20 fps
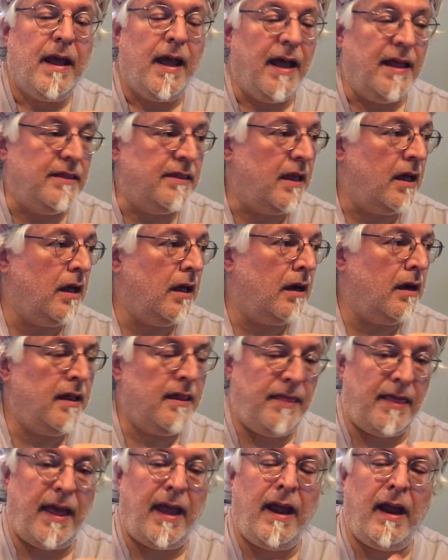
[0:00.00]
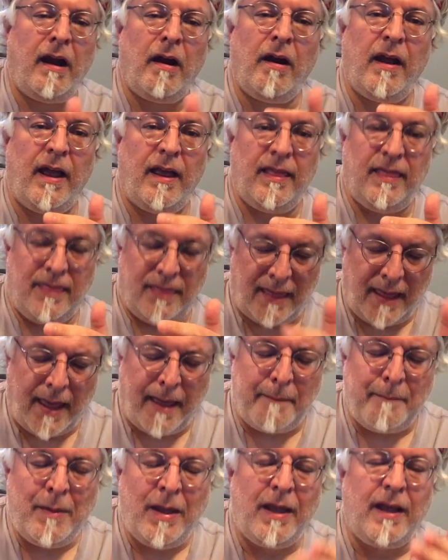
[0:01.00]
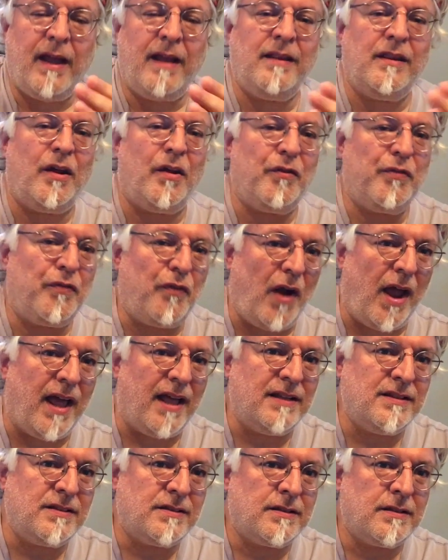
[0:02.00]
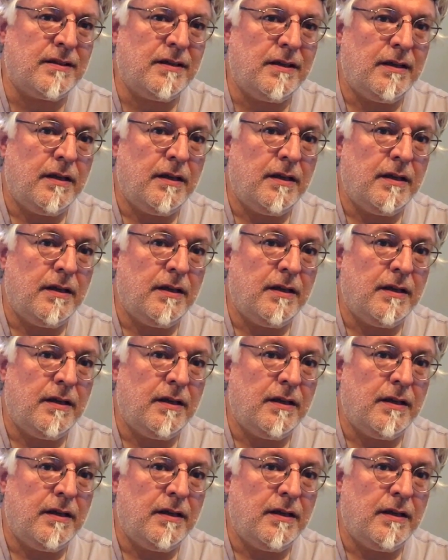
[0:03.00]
And them and their friends